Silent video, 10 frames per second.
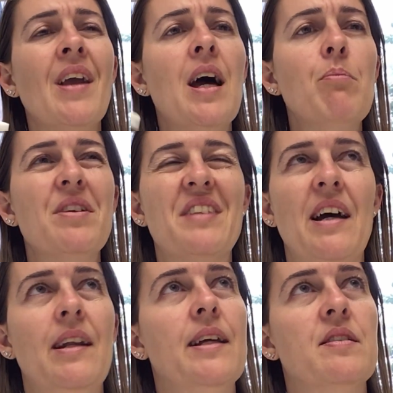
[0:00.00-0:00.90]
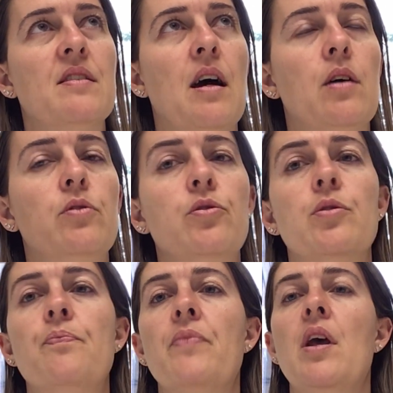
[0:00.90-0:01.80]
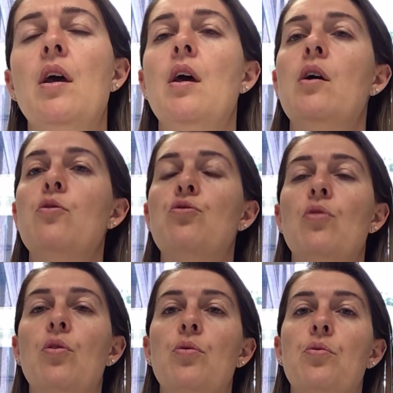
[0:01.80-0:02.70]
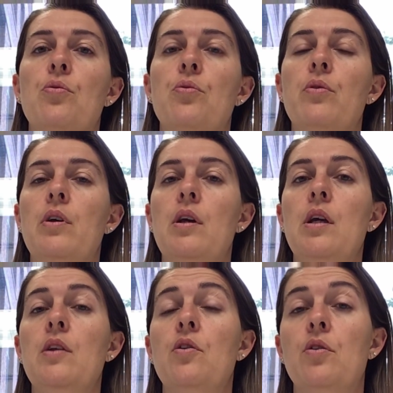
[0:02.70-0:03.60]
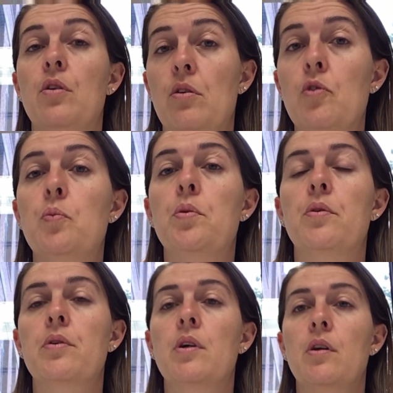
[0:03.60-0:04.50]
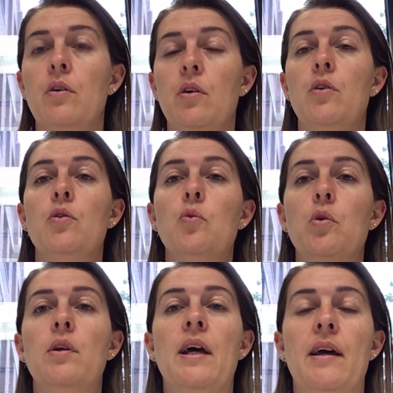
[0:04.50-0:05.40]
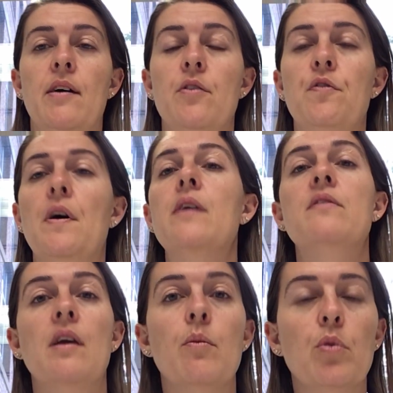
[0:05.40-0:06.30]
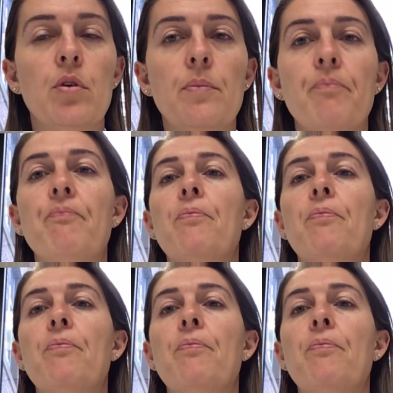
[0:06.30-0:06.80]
a metallic sound. So in your notebook, you would have a table.